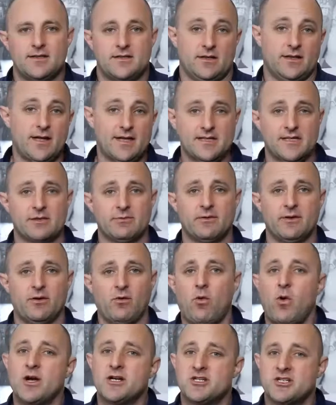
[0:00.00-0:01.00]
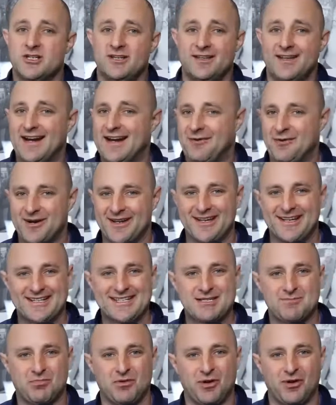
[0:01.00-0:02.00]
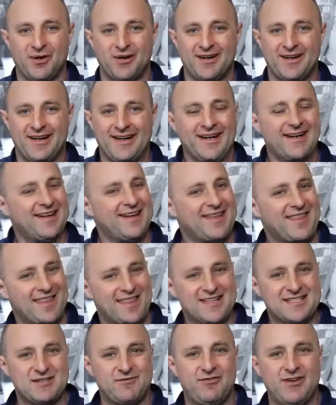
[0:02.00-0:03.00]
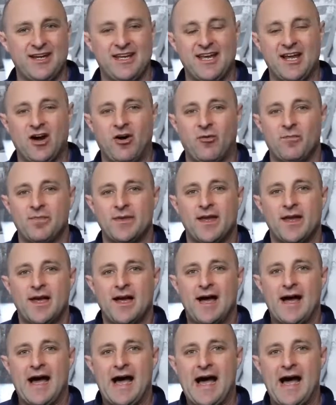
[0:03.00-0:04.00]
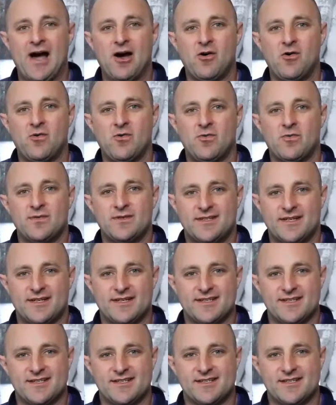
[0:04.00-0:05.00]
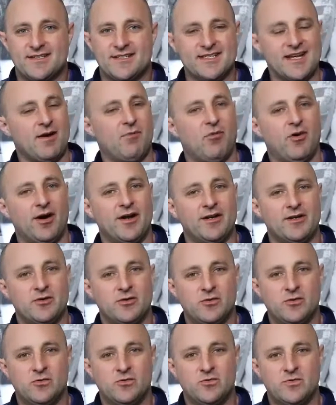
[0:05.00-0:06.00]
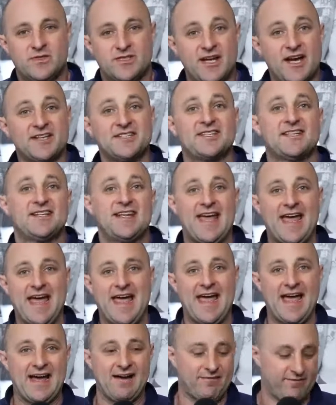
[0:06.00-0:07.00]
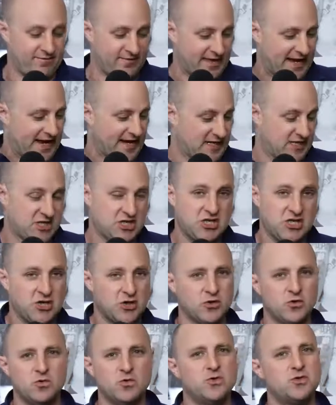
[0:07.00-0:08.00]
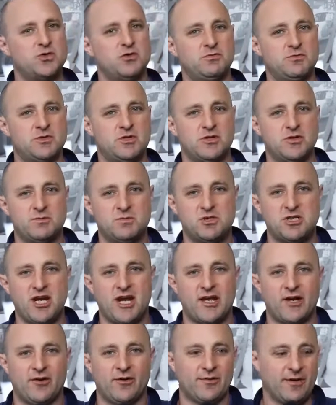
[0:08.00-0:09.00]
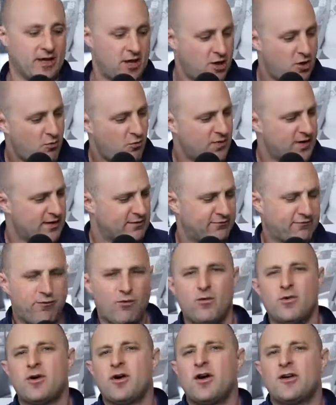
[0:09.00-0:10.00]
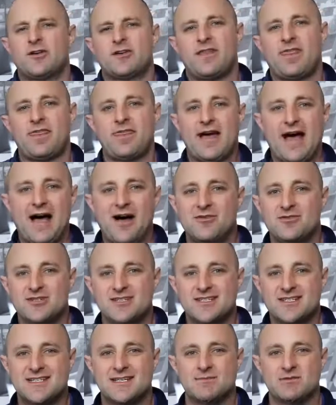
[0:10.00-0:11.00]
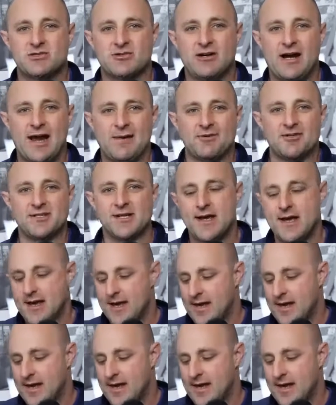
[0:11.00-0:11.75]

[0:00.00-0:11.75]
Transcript: So that's the real question that I want to explore in this video. How does someone who doesn't have that huge YouTube channel with 400,000 subscribers,